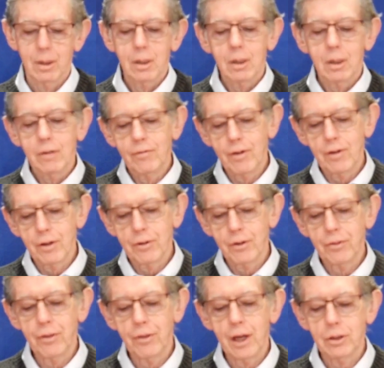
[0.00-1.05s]
Father,
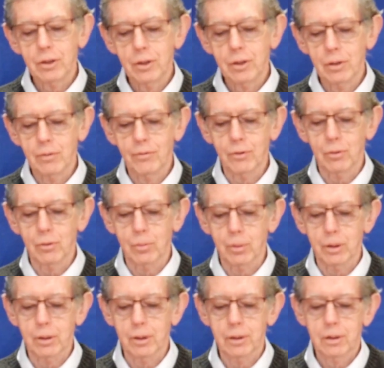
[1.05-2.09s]
thank you for your
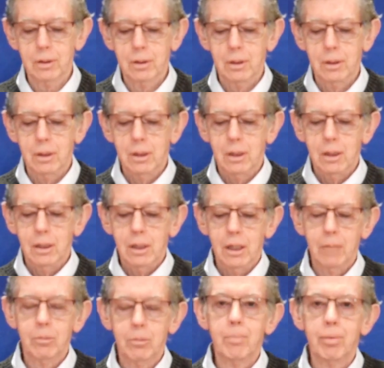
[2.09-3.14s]
word,
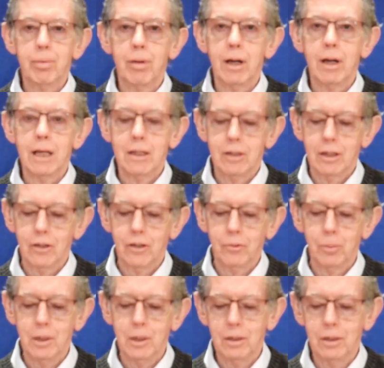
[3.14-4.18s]
and we pray that as
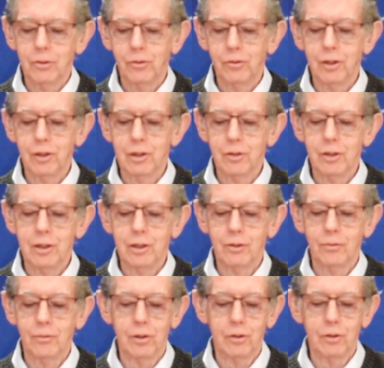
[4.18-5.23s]
we consider these
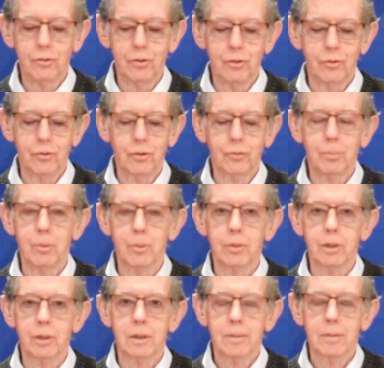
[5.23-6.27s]
verses this
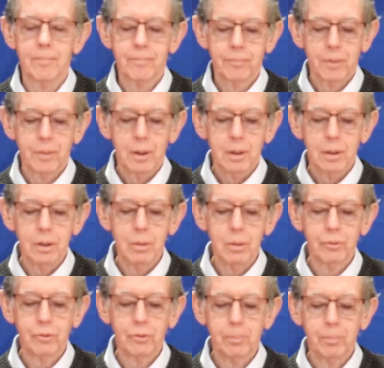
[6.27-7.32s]
morning, you will
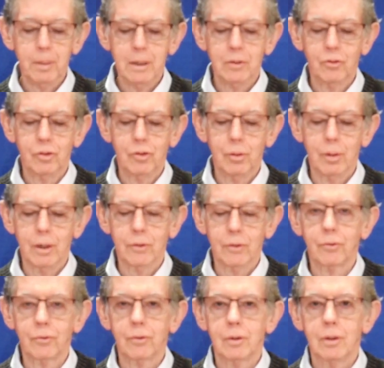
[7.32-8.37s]
speak to
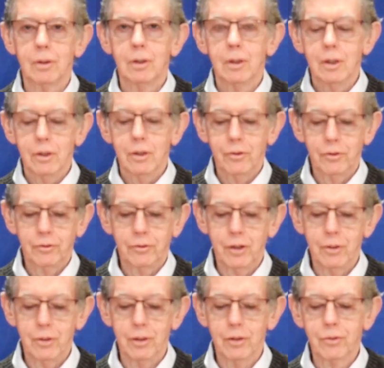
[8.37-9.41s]
us
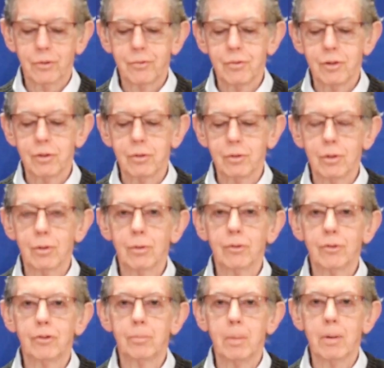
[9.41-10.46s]
so that through your
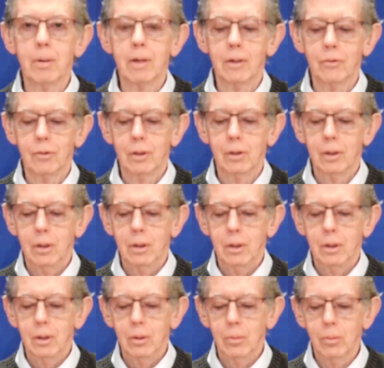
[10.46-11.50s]
Spirit,
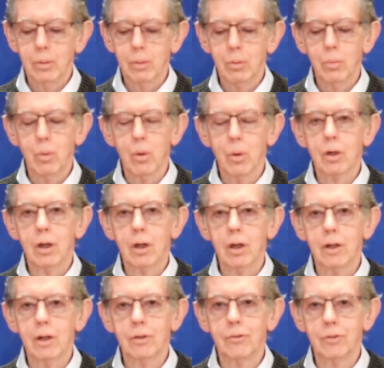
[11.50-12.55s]
we will walk
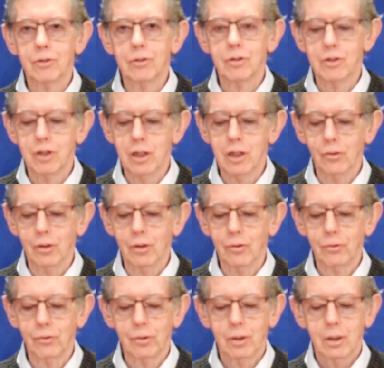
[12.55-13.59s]
closer to
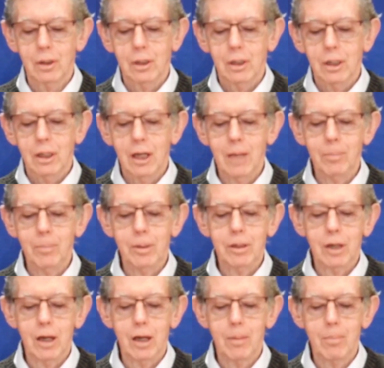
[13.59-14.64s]
Jesus and
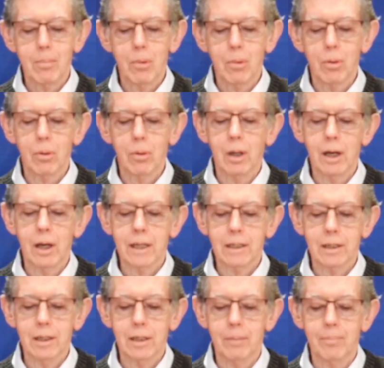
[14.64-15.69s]
become more
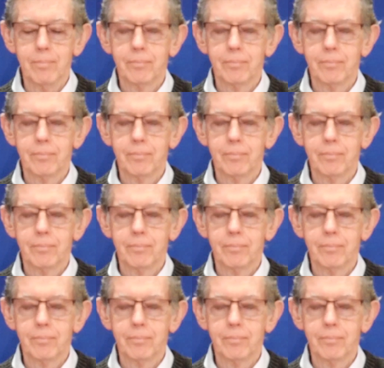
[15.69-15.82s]
like him.